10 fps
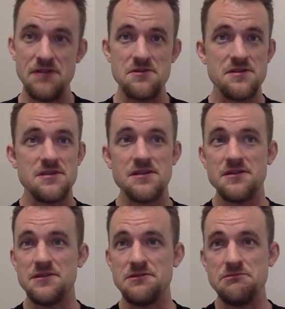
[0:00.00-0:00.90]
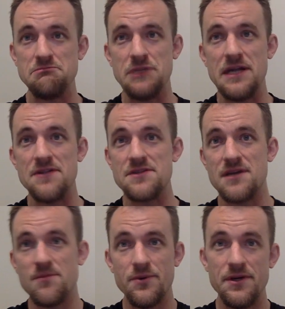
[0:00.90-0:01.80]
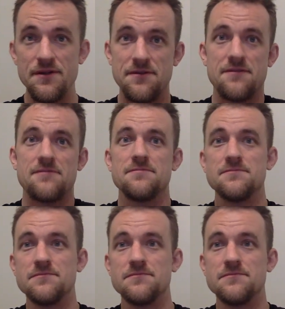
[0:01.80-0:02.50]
still ends up with